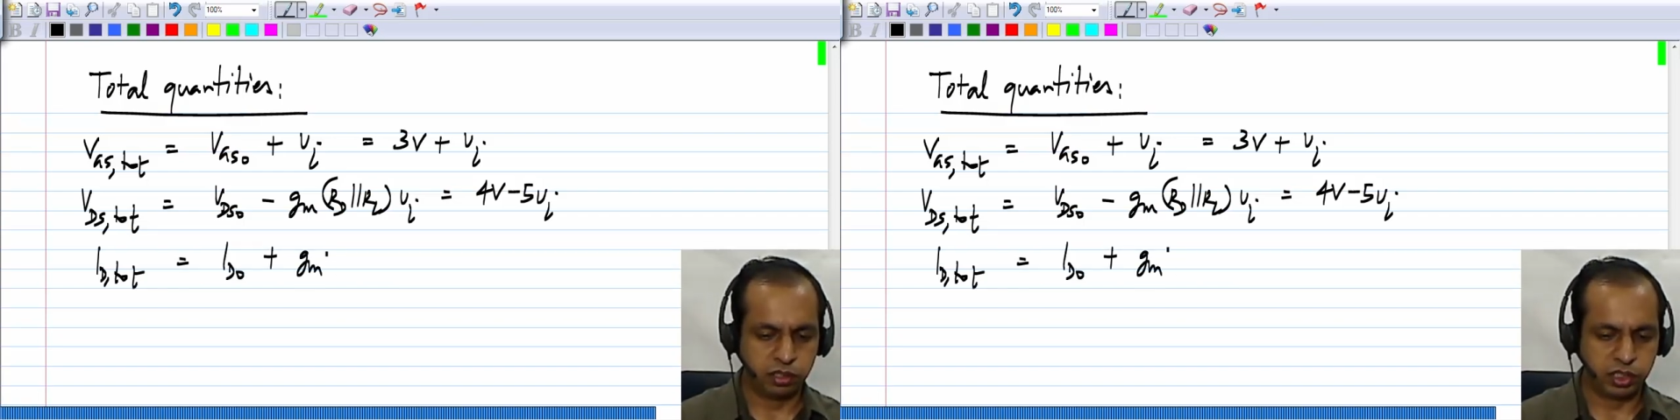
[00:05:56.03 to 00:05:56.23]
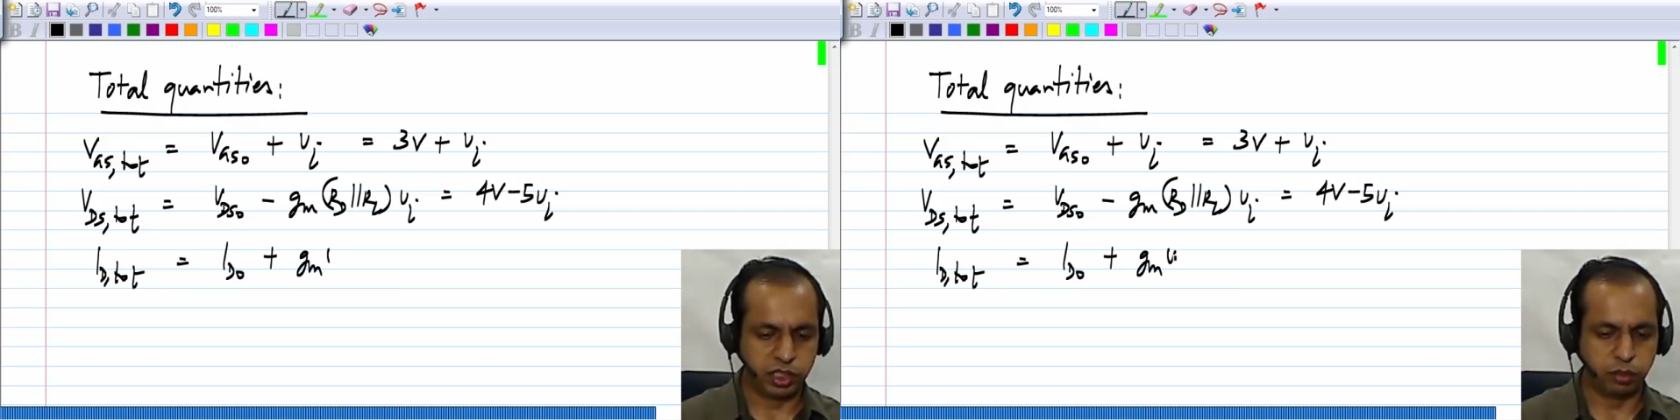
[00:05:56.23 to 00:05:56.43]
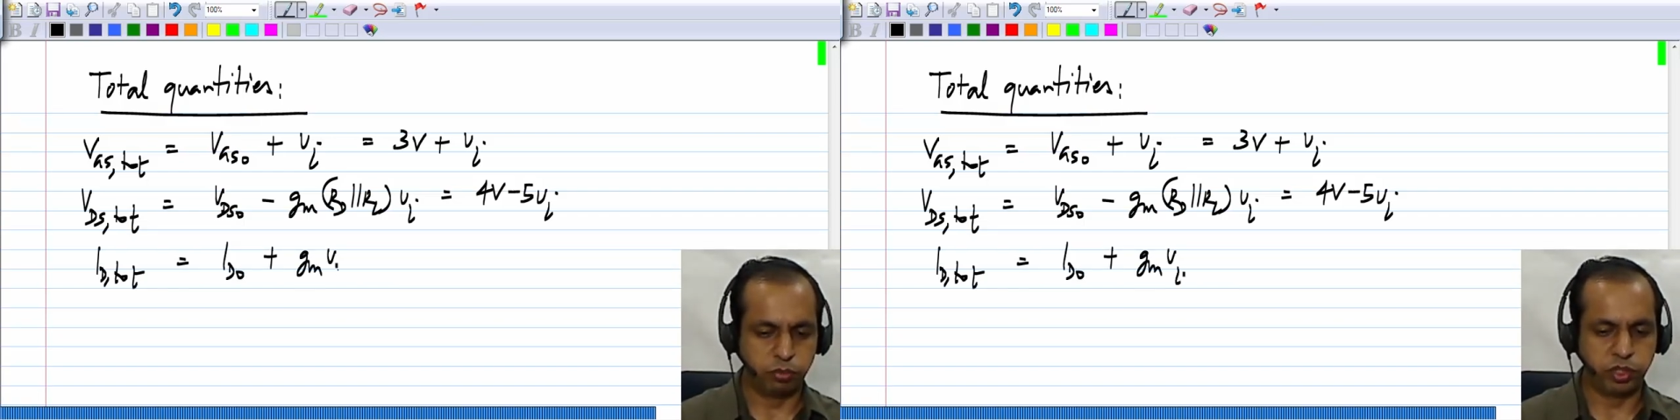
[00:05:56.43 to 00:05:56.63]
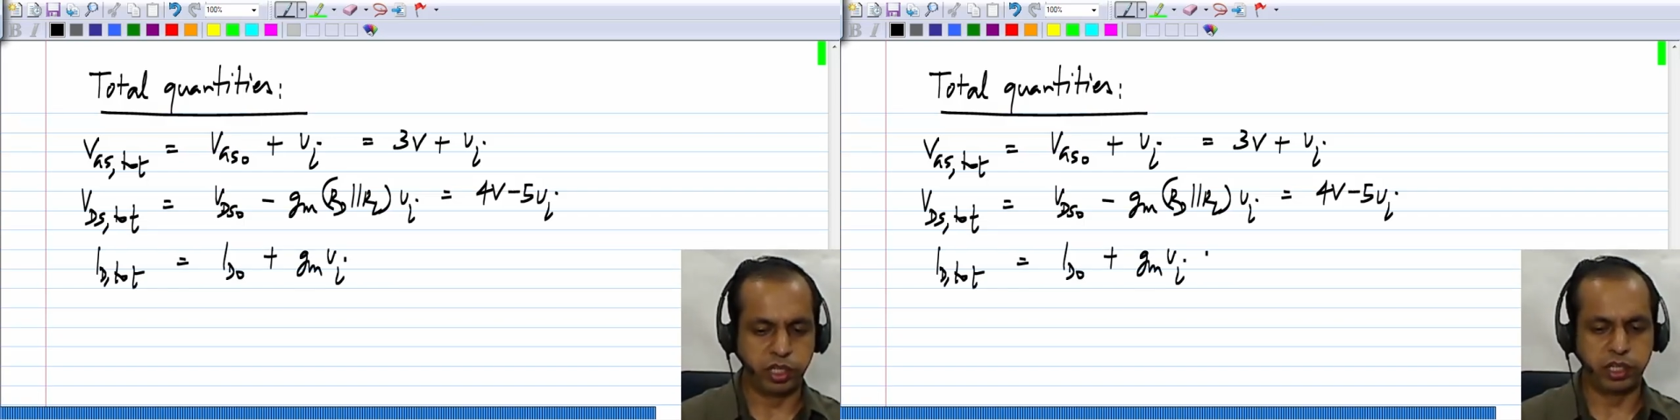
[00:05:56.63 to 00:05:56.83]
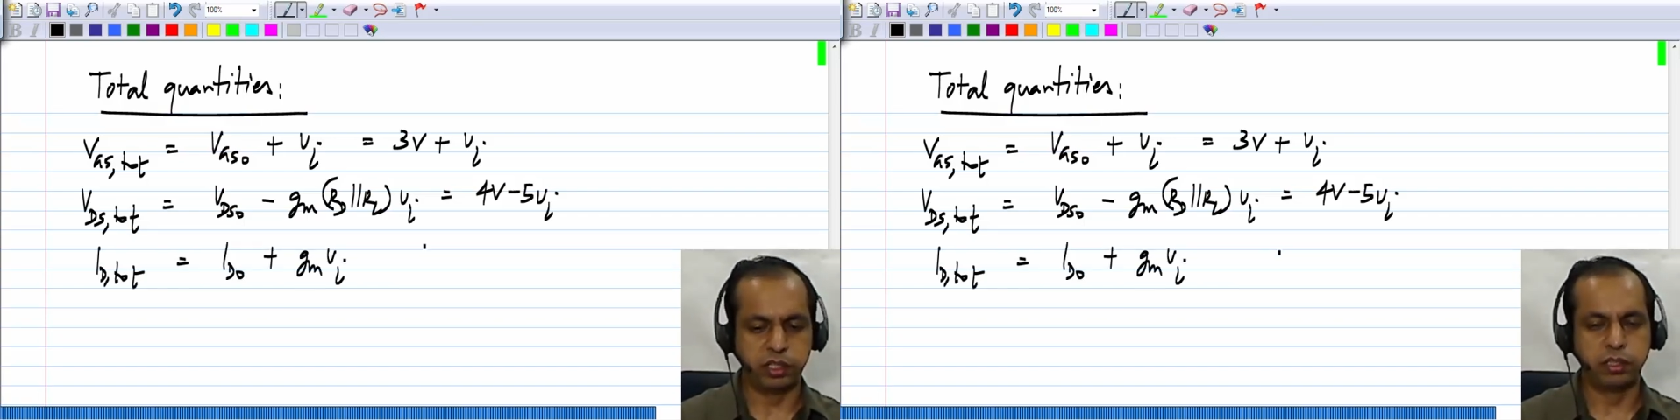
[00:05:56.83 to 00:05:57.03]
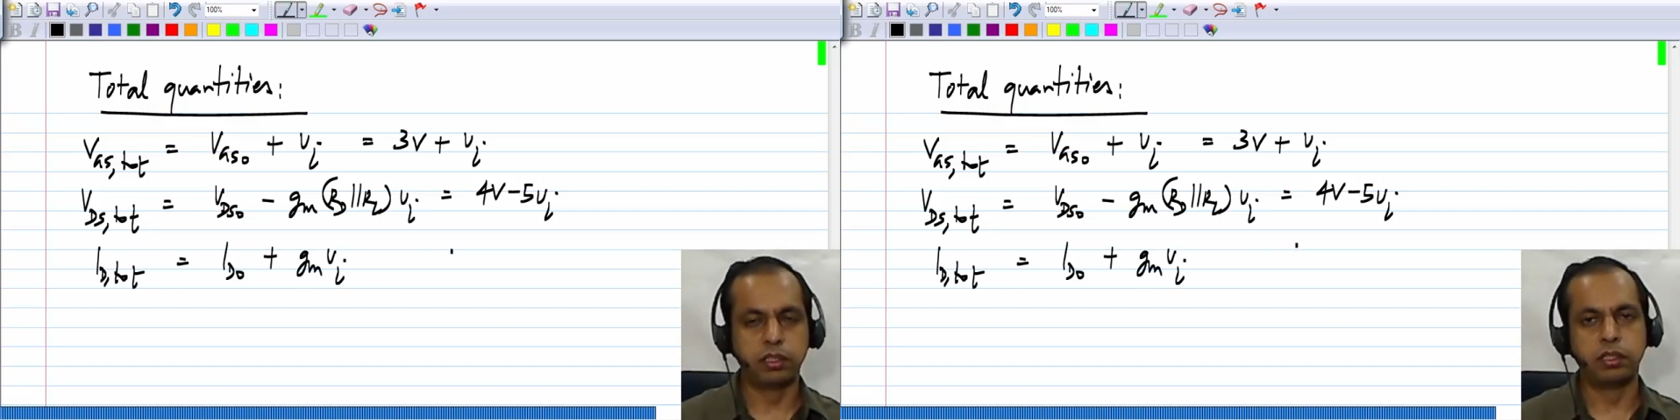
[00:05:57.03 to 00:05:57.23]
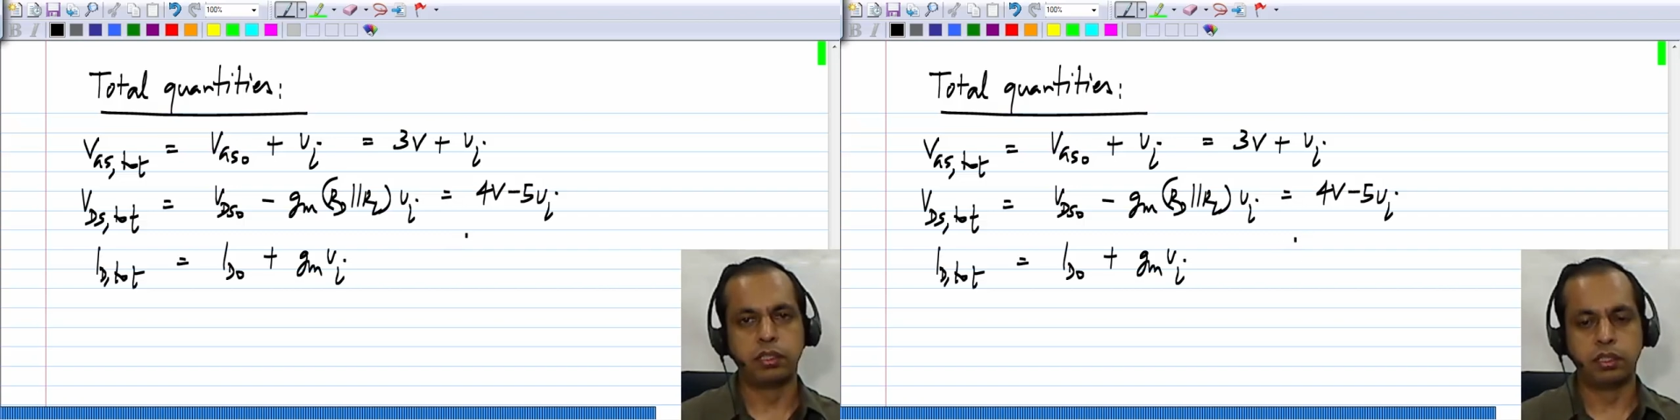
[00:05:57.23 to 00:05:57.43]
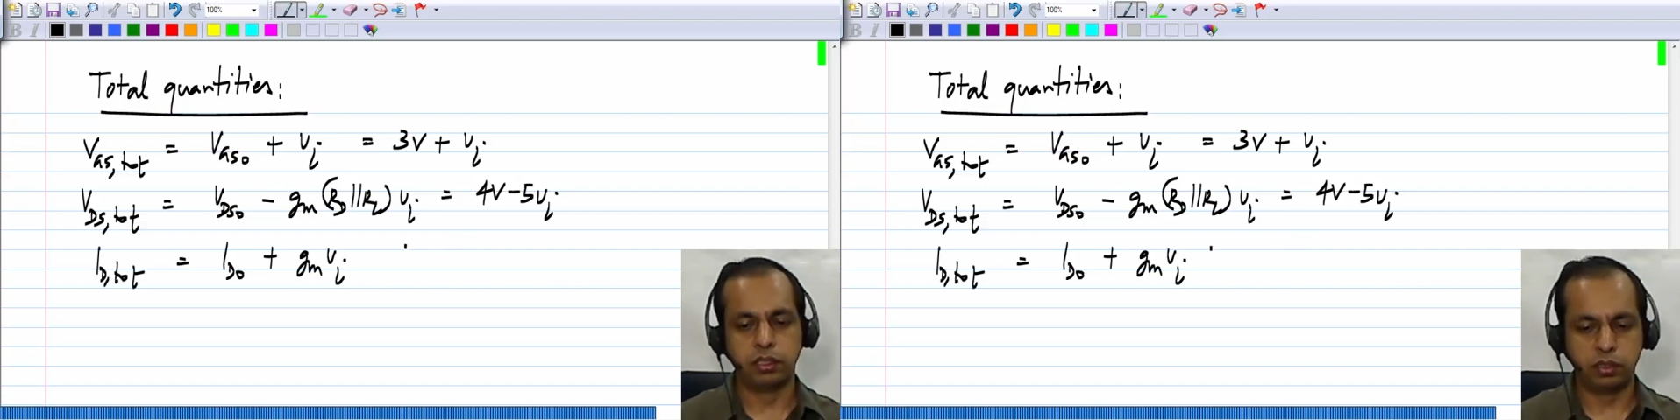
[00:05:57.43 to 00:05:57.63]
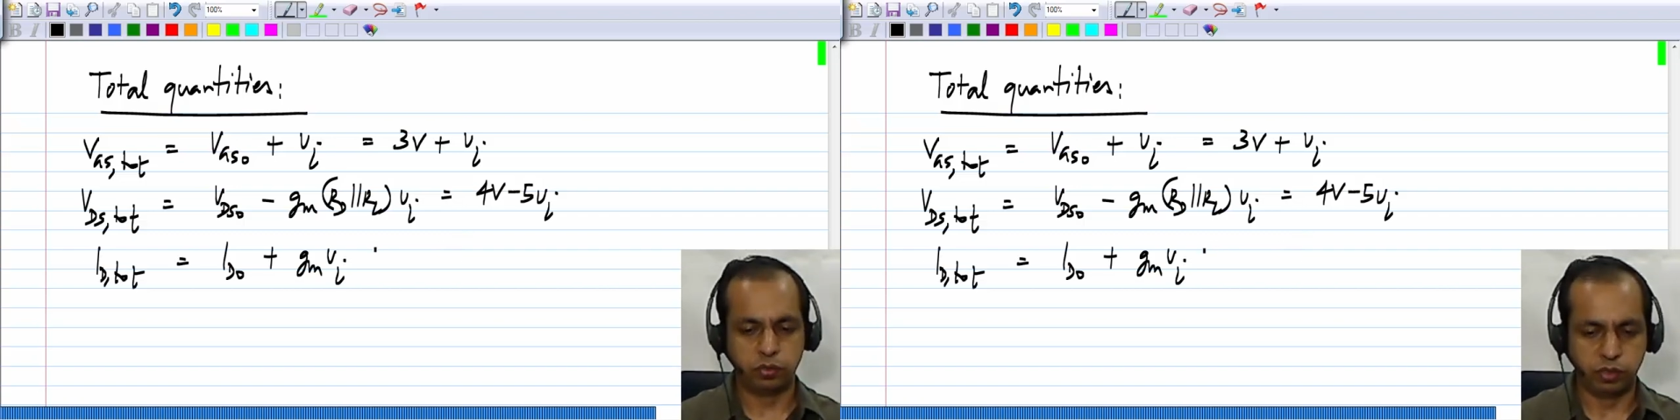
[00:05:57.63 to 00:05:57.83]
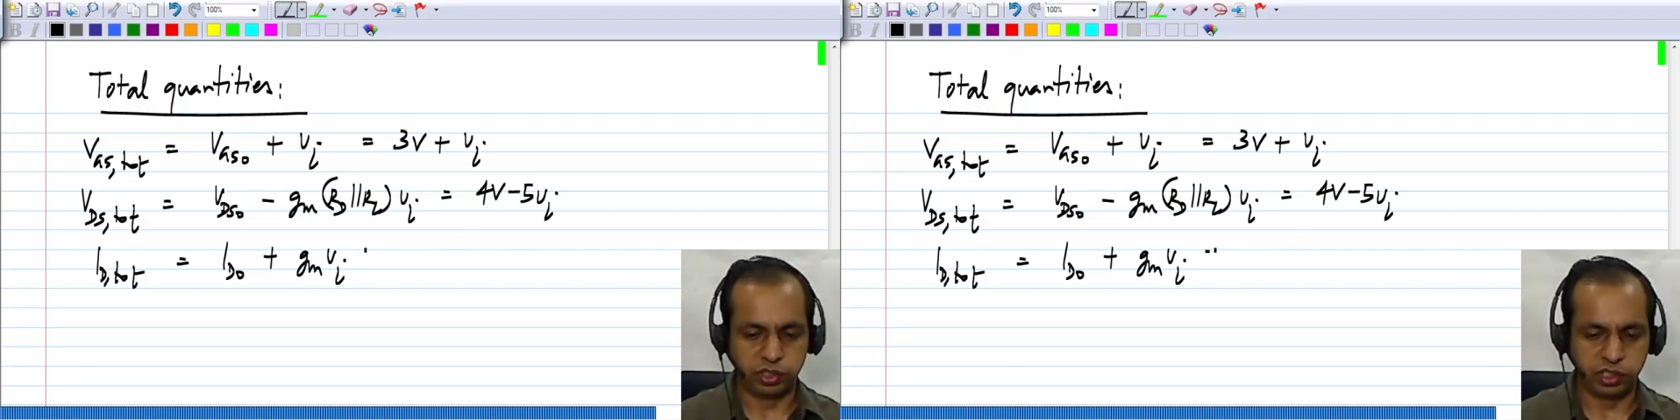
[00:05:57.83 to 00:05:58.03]
GMVI,
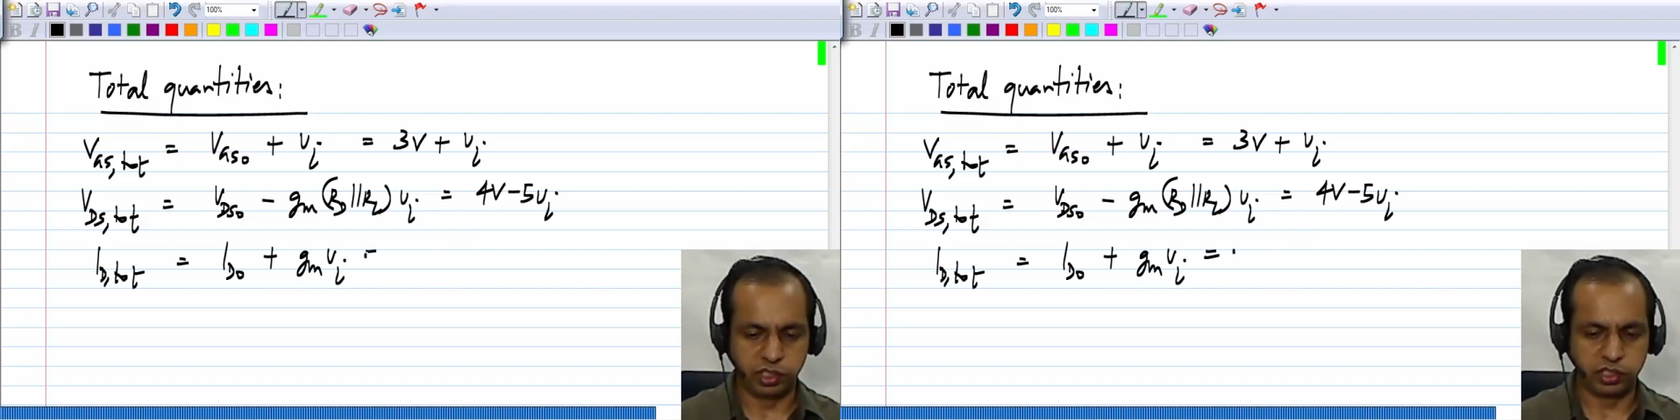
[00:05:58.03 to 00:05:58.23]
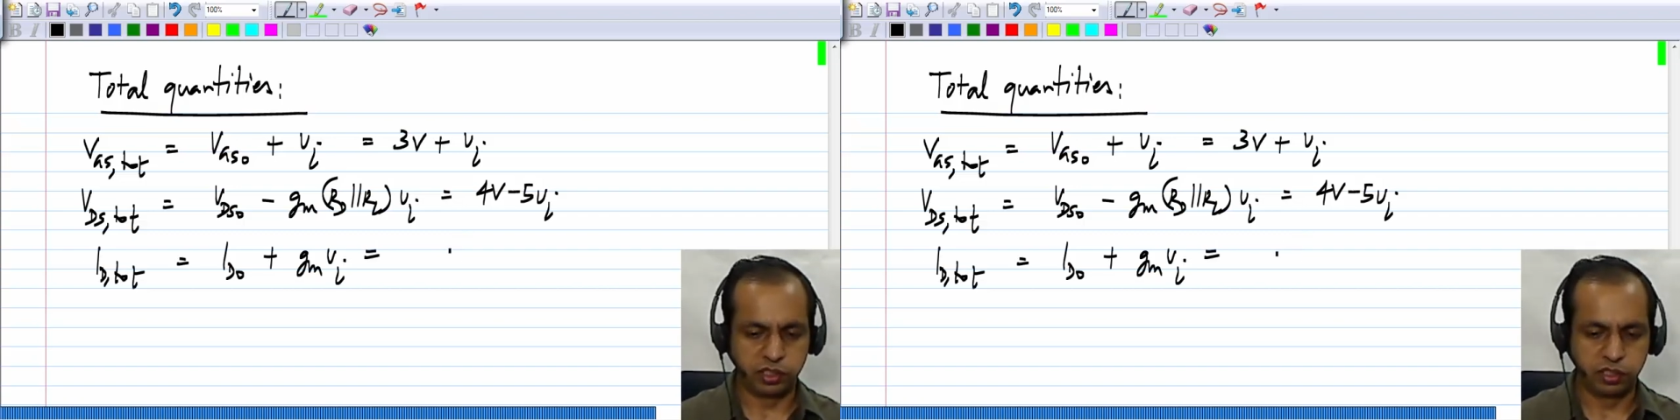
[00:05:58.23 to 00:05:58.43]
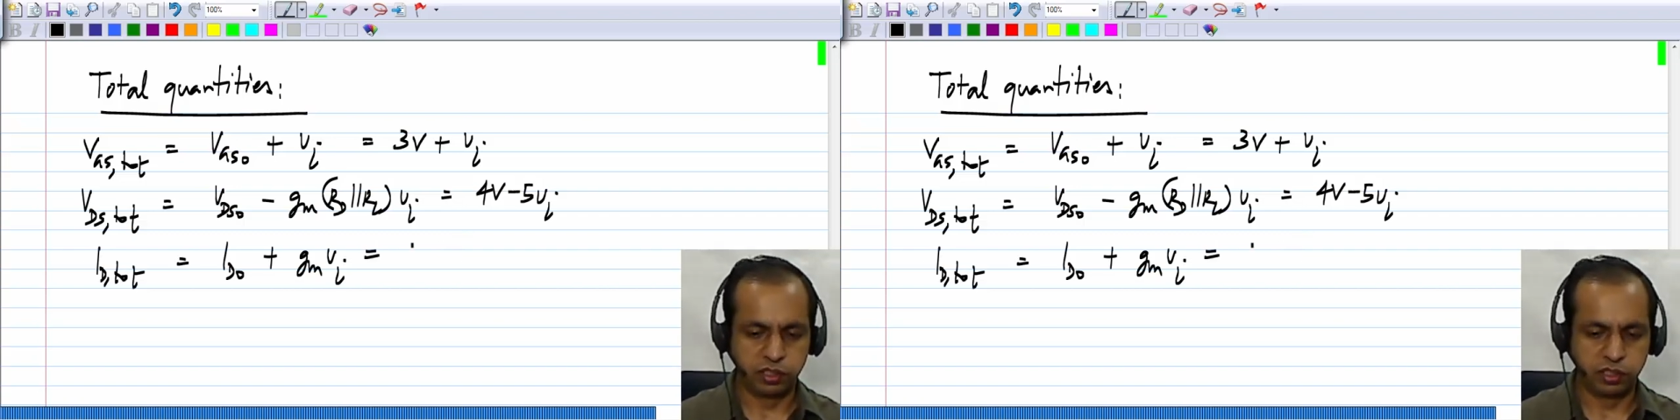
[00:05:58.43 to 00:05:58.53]
which is